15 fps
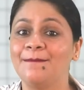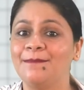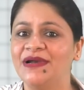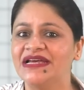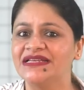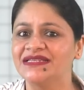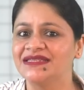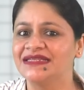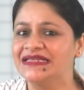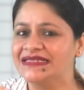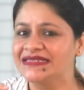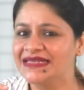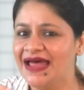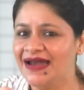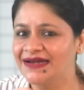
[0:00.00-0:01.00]
Plus,
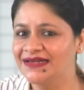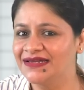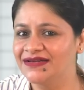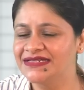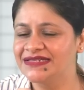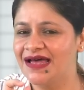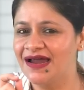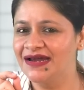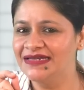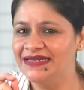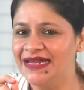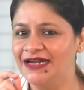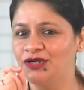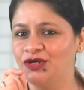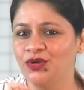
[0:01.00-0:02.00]
these categories are
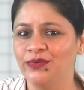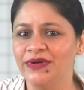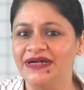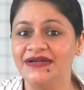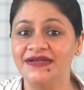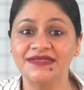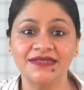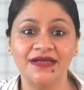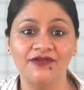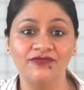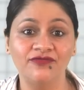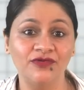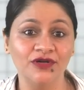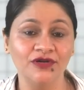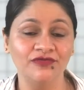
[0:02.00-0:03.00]
yet to witness a
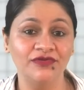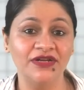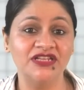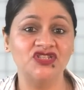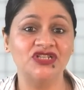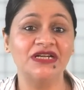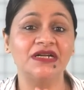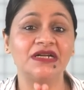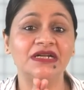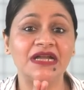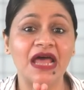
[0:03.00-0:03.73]
full-fledged